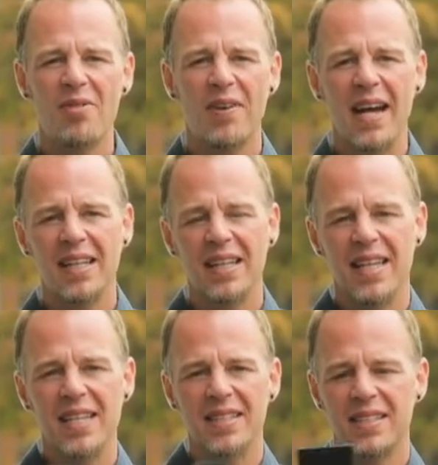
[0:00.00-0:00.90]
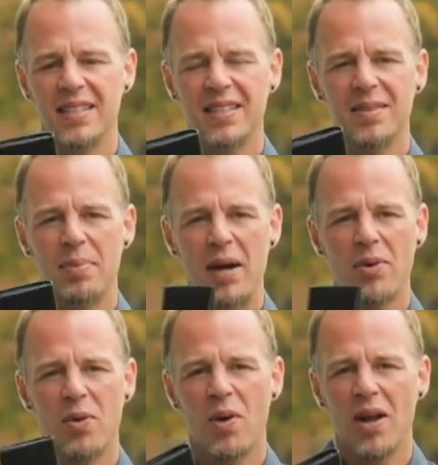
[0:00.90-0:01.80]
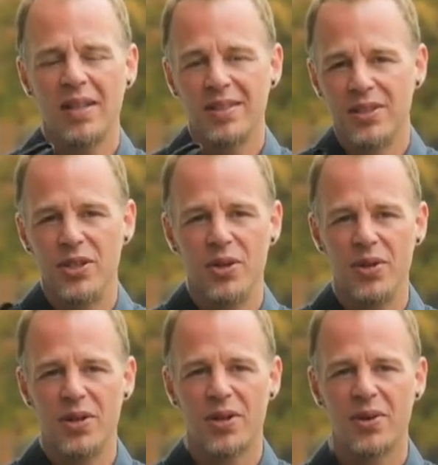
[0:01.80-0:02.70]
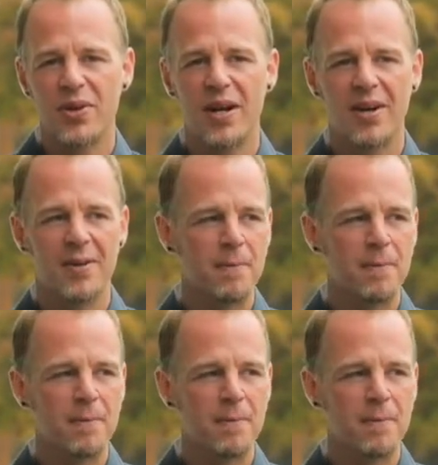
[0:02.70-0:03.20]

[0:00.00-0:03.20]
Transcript: vital is Pyro wallet to you in your career.